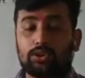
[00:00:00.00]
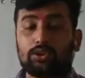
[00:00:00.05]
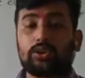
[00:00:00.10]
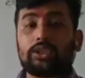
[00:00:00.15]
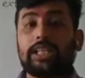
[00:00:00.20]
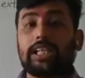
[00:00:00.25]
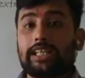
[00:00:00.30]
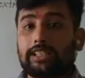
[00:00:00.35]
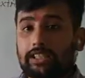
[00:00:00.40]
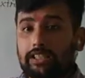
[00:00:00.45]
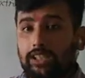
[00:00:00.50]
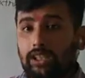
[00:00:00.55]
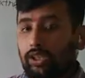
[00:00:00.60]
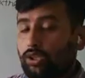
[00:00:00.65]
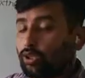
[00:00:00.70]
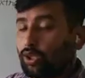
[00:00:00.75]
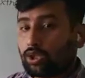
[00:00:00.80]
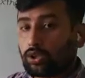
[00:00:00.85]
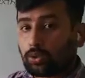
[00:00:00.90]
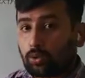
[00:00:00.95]
change,
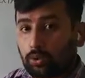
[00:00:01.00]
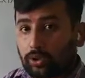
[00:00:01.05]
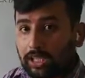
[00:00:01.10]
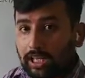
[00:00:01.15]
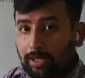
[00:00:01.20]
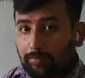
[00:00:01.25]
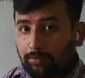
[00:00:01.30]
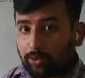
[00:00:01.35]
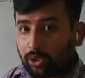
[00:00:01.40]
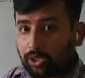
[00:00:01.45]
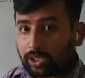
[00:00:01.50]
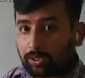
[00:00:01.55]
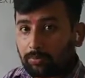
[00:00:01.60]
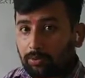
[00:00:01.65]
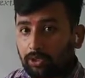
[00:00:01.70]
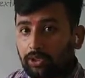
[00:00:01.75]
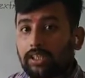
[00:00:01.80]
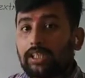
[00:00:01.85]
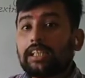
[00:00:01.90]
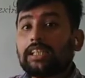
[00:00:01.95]
not total I am talking about,